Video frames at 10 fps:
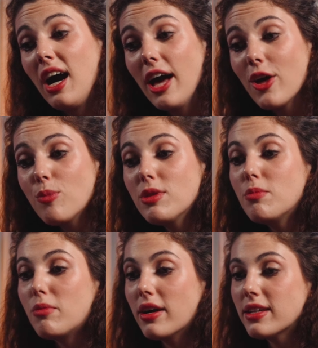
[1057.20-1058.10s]
I hope the
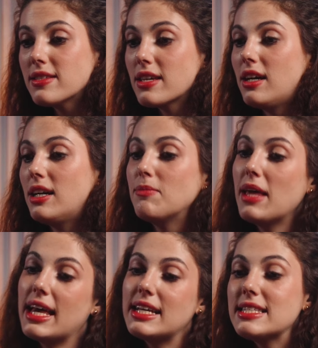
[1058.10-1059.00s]
market calm
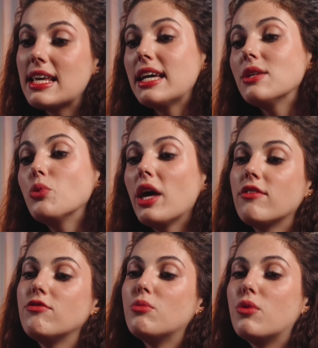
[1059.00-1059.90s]
ends and we
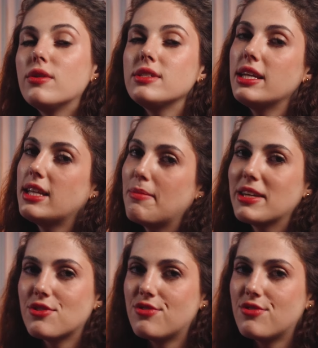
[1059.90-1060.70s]
have more dynamic